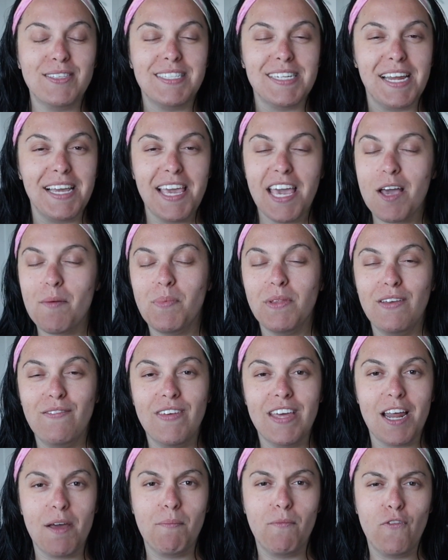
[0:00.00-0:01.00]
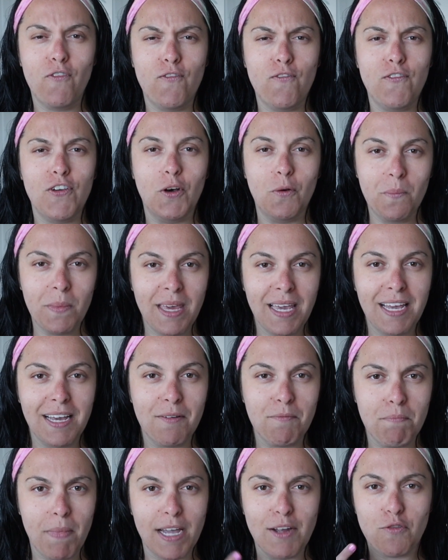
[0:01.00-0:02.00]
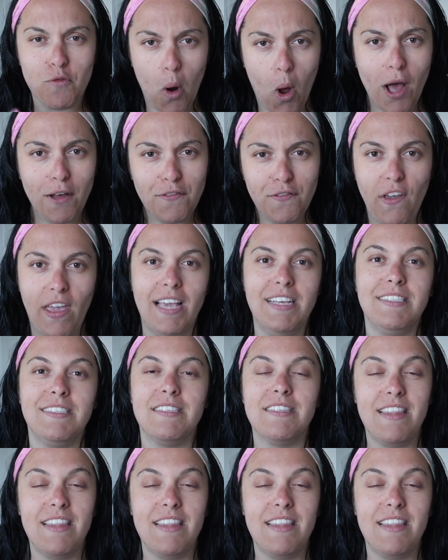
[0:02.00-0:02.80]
and I can't believe that I'm filming my raw face